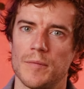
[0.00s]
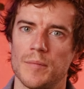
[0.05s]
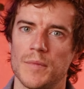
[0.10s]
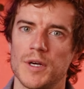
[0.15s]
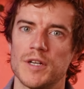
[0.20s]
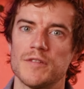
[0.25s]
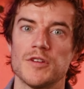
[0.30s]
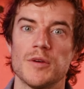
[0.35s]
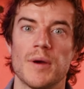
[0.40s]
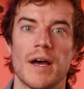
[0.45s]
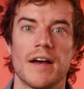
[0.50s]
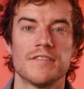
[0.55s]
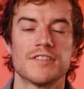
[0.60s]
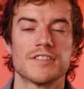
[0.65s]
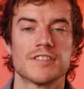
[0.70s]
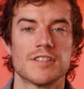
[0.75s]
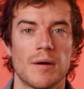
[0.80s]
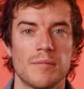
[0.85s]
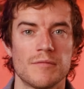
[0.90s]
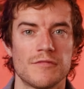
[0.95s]
but if you have
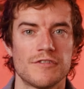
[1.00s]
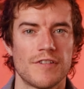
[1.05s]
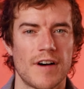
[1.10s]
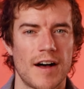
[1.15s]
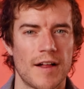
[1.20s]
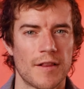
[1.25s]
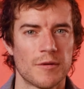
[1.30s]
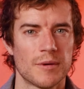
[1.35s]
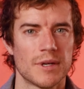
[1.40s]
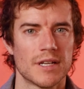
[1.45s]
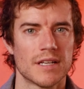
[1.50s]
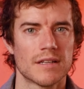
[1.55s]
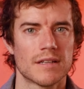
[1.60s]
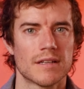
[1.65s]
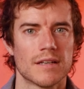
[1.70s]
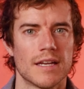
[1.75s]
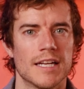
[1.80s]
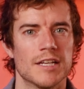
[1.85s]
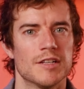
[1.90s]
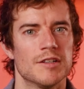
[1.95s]
some
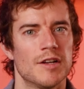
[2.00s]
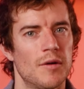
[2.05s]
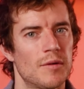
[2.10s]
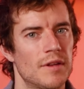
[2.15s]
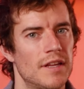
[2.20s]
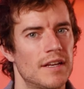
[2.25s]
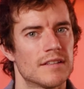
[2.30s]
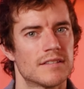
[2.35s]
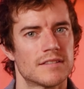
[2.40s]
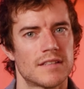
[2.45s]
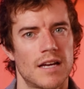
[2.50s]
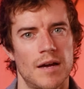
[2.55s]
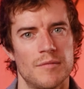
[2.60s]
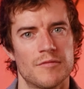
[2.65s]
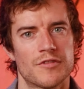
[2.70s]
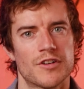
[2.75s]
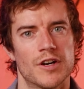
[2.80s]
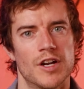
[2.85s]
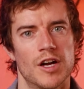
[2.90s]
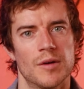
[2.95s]
following and you know that it's time
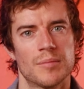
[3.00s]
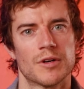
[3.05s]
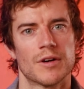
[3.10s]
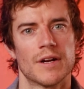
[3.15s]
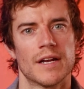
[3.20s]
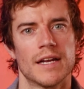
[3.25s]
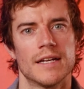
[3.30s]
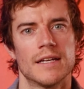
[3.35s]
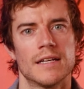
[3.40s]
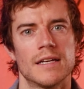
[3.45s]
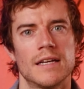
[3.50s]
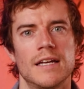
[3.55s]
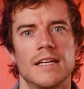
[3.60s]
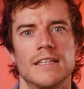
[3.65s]
for an upgrade,